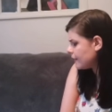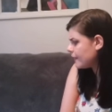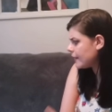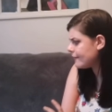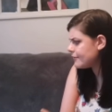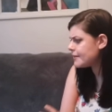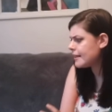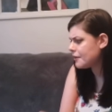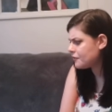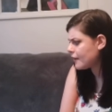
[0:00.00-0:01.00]
I think everything
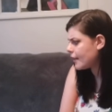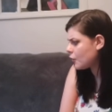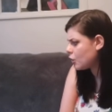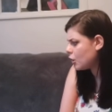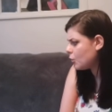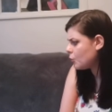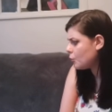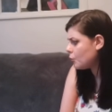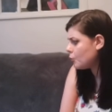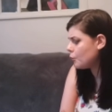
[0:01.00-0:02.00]
else I got
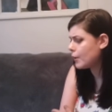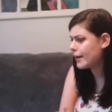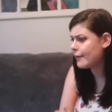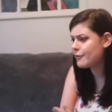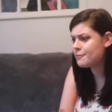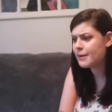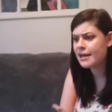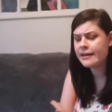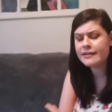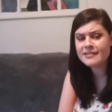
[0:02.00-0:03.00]
when I was
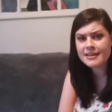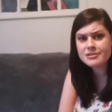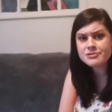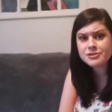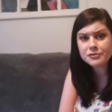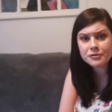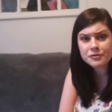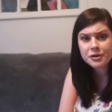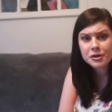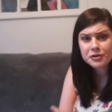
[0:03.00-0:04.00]
buying
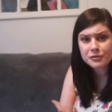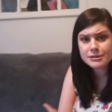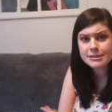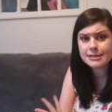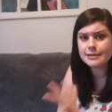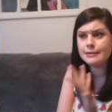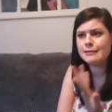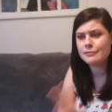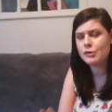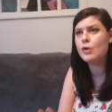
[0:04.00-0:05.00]
essentials, so I didn't
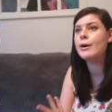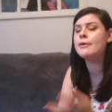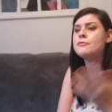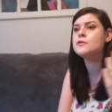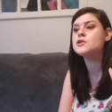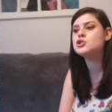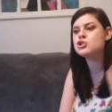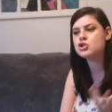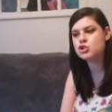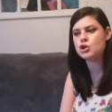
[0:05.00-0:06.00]
go out
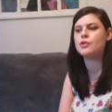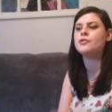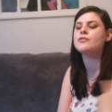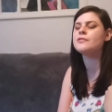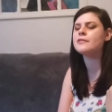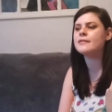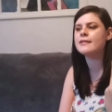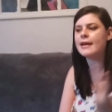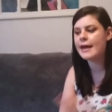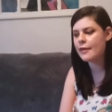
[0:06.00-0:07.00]
just
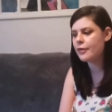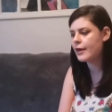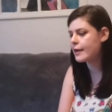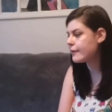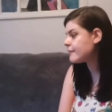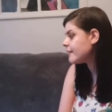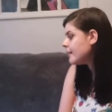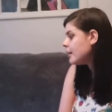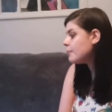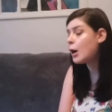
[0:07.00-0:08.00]
to get things
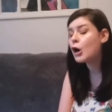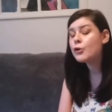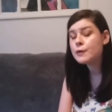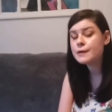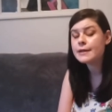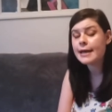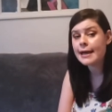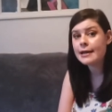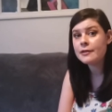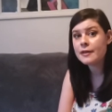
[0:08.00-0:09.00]
but I couldn't
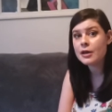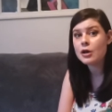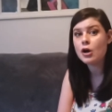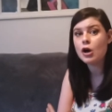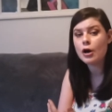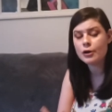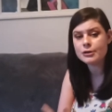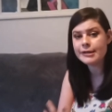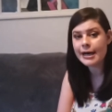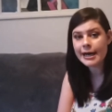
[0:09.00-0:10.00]
get anything
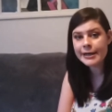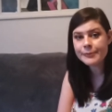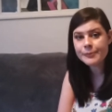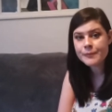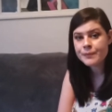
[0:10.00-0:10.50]
online.